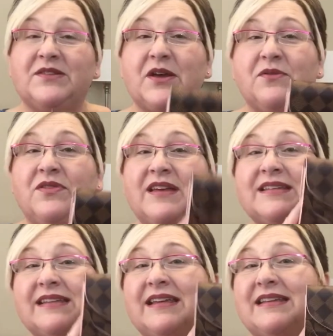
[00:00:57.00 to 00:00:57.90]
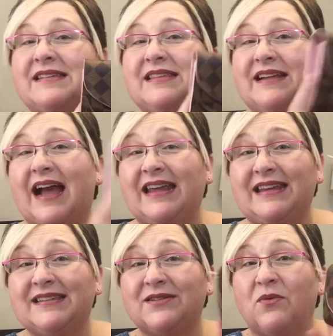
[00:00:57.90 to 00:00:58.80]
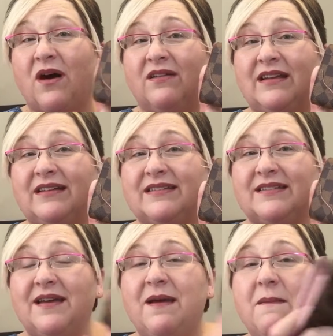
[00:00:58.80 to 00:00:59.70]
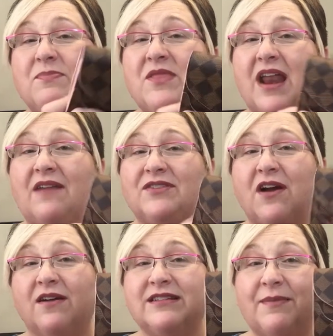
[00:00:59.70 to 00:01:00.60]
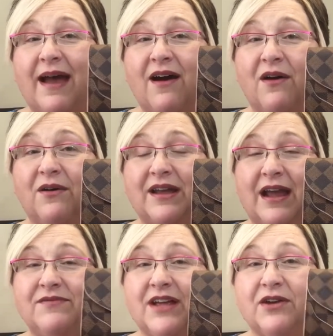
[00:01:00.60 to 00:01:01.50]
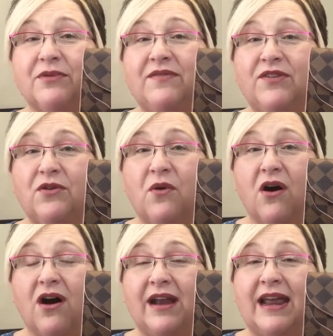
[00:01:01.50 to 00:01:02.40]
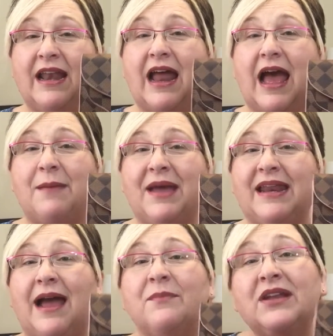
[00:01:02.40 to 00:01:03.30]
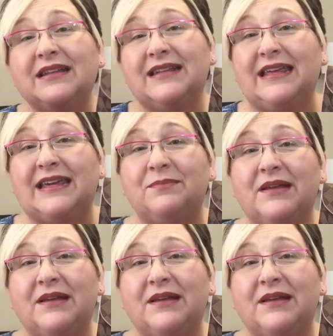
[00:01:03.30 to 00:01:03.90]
so this is the Kaisa wallet that I've talked about and I've done a review on. And Manny, I'm going to link it